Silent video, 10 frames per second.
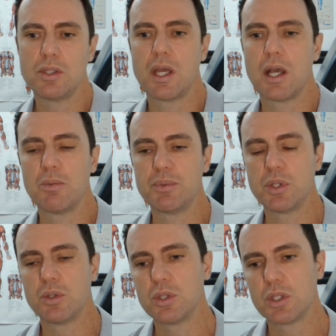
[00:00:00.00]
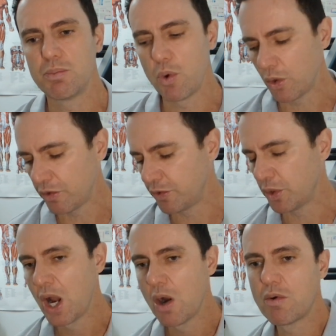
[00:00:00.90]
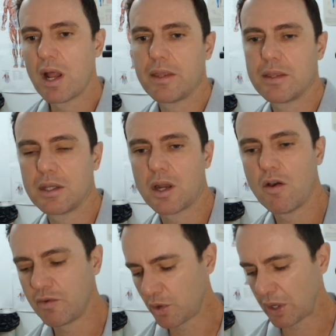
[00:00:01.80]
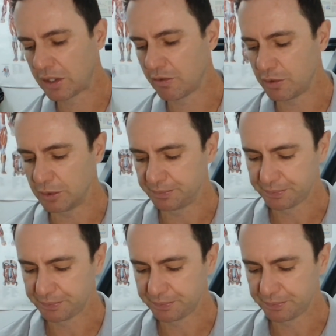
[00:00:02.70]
to help to support the foot rather than overcorrect the foot.